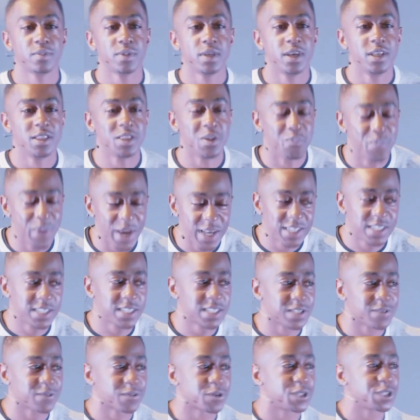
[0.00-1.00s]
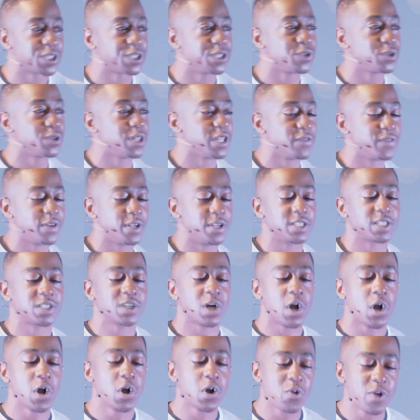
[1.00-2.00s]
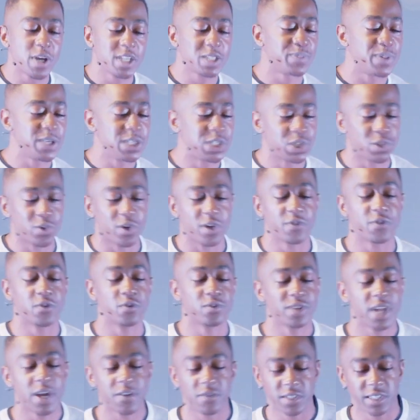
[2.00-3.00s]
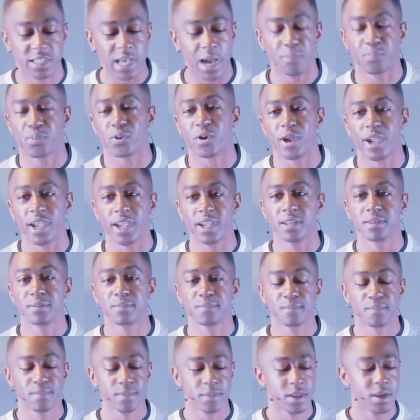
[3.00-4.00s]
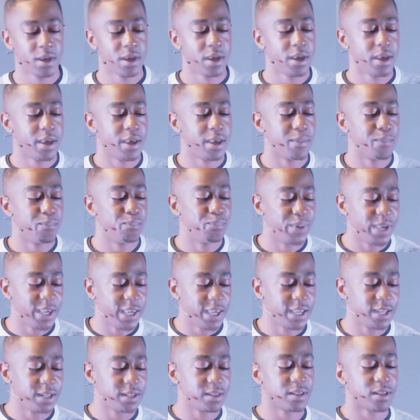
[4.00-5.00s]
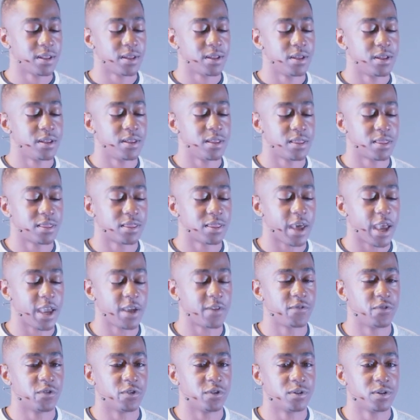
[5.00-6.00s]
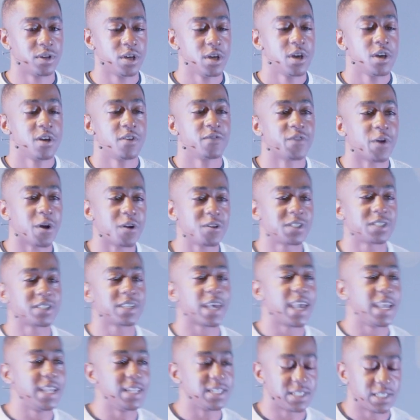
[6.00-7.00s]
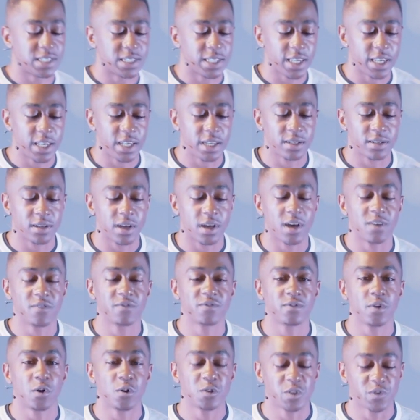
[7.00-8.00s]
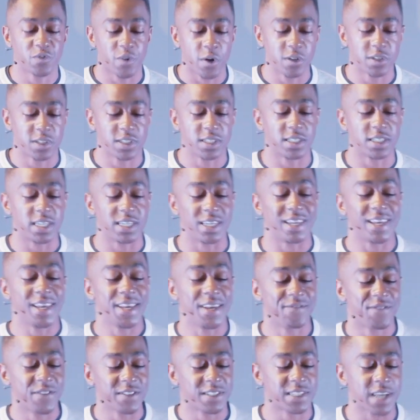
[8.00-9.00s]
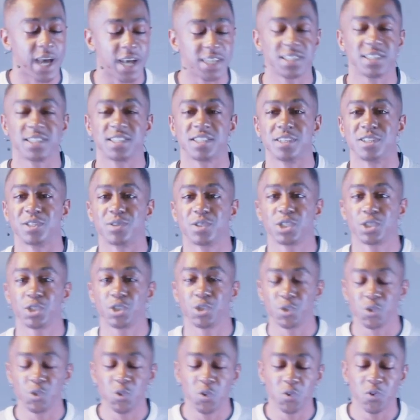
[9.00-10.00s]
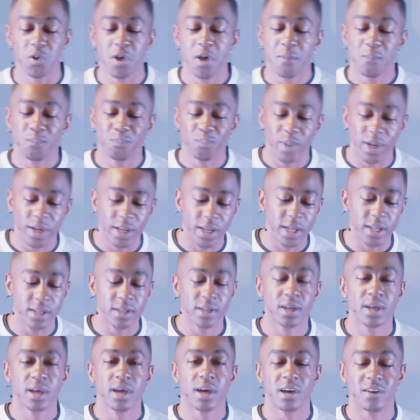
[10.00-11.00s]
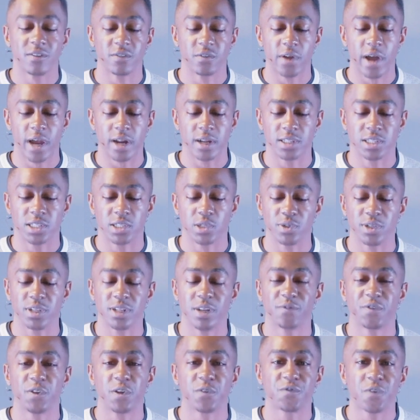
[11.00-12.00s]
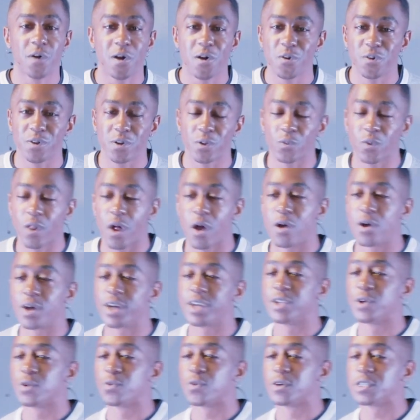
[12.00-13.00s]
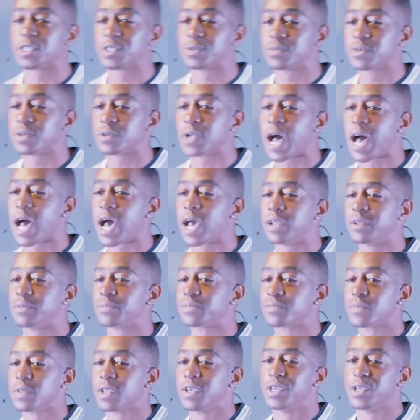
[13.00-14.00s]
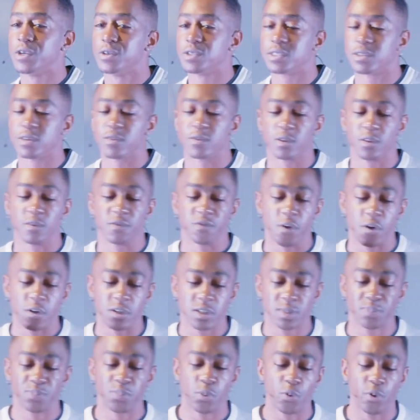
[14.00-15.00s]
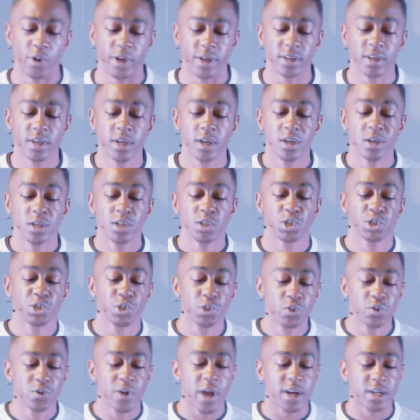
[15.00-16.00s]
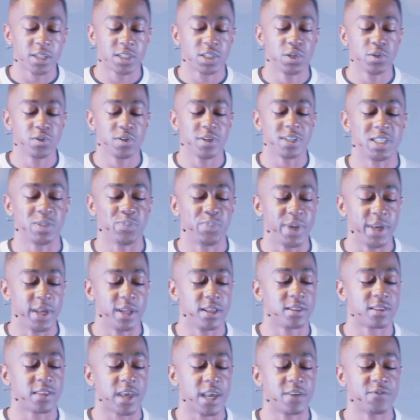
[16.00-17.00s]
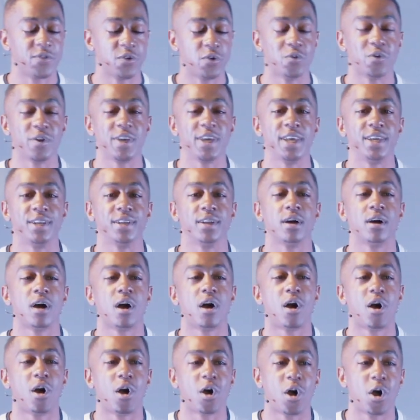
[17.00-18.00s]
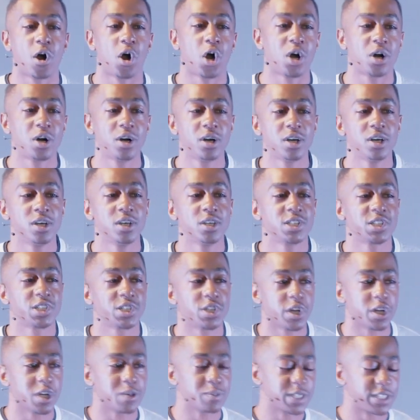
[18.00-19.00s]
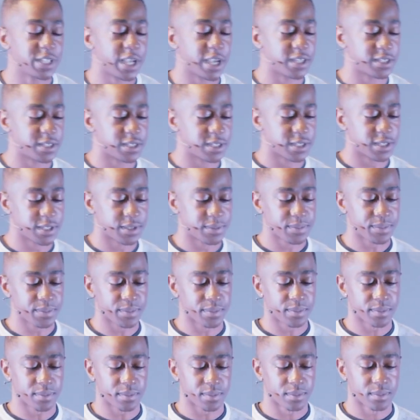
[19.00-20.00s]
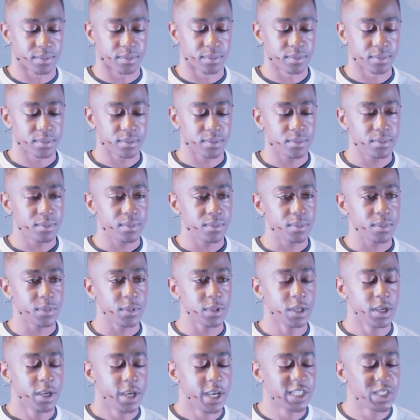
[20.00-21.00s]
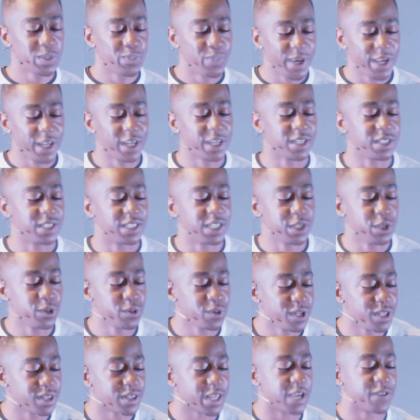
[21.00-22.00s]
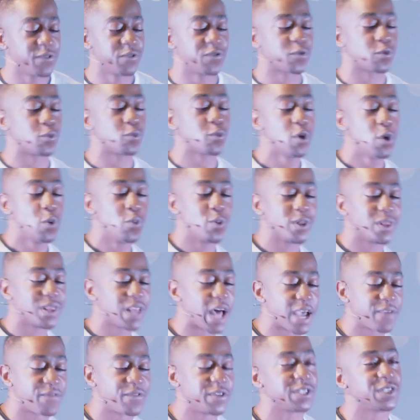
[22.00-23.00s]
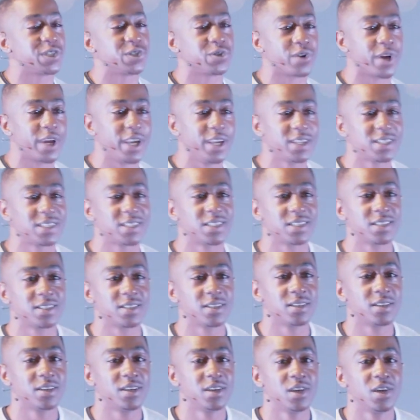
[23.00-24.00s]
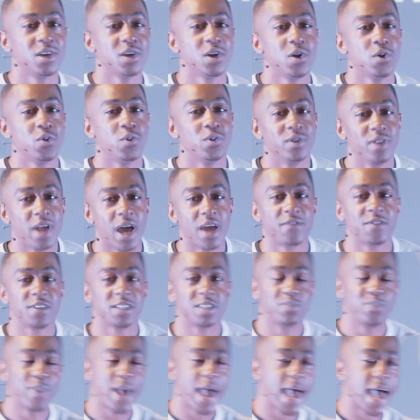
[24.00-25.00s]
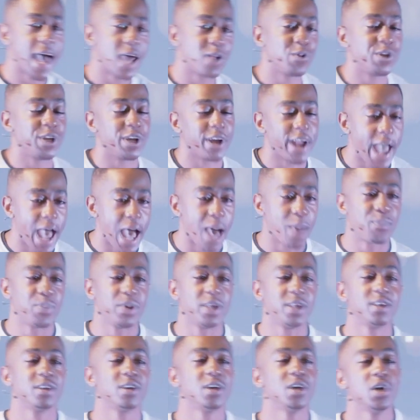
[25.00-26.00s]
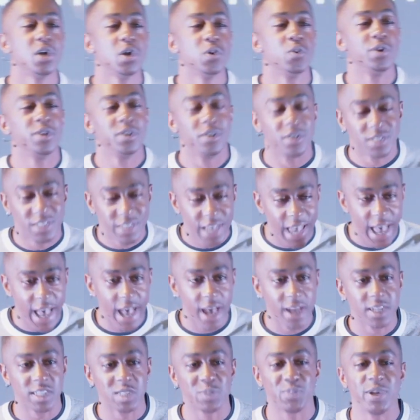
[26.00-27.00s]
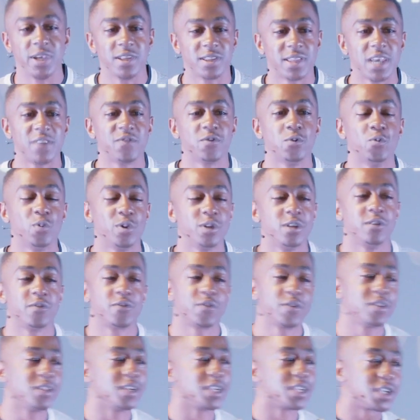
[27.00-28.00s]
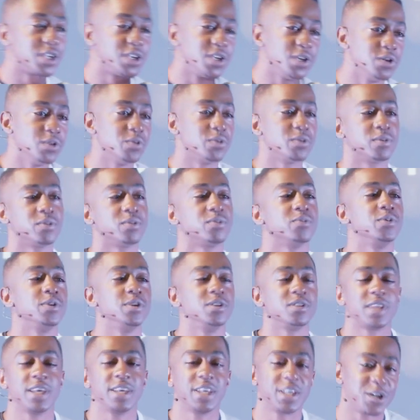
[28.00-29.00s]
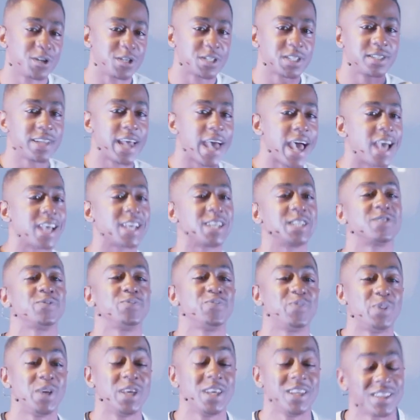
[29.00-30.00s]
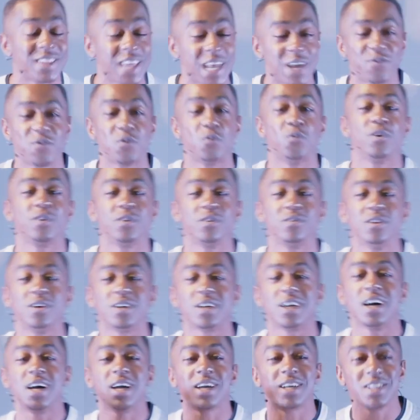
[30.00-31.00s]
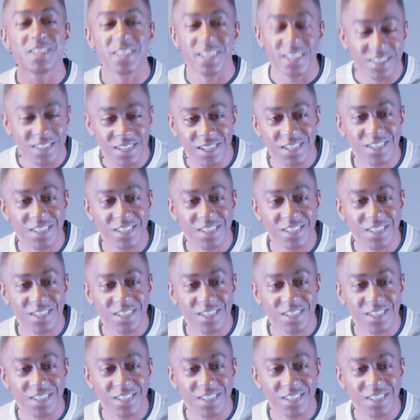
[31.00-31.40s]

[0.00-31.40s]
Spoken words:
And the basics of Christian living is always be joyful, never stop praying, and being thankful. Verse 18 of those verses, it emphasizes the true meaning of gratitude. And if you're following along in your worship guide, here's the first point. True gratitude being thankful in all circumstances. It's being continually thankful for when life is great, when life is bad, when you're happy, when you're sad. It's being thankful when you're feeling cute, when you think you're a snack. It's being thankful when you look ugly.